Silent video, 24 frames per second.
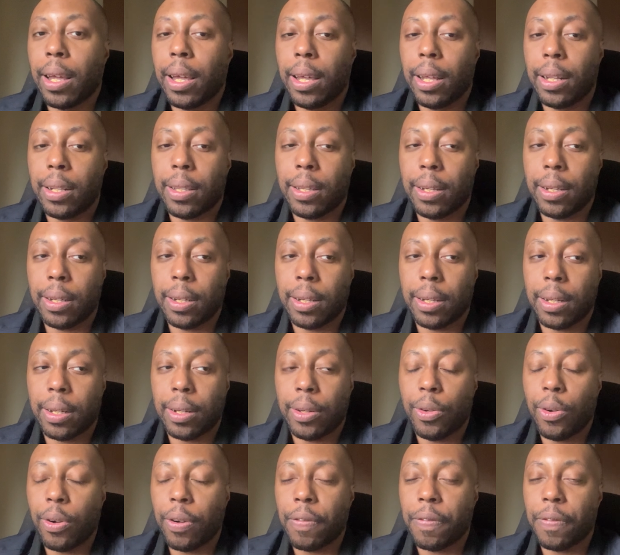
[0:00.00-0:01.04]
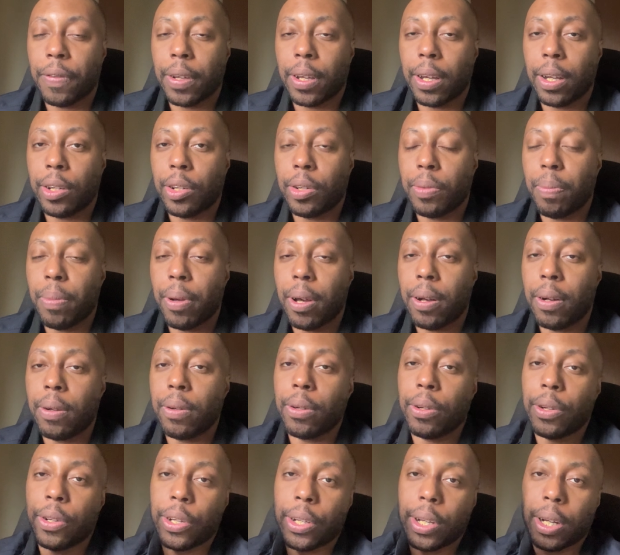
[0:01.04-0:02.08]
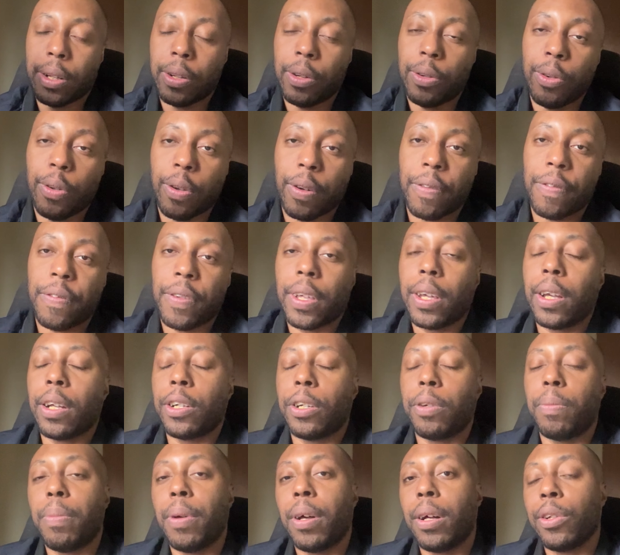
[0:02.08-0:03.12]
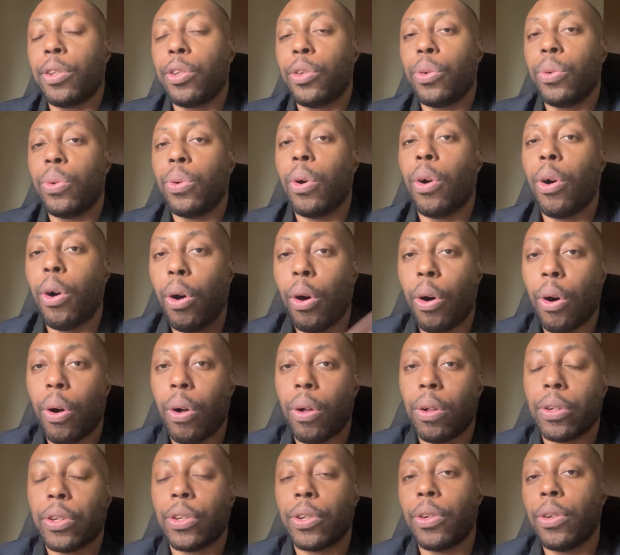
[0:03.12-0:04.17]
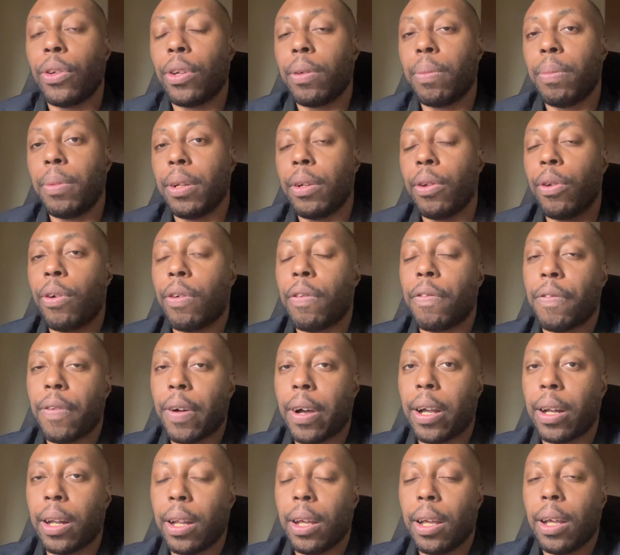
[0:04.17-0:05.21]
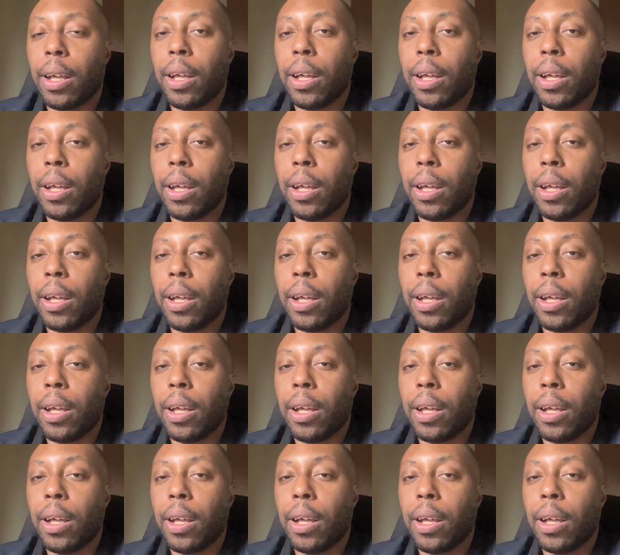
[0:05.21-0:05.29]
hit the notification bell, set the notification bell to all so you can be notified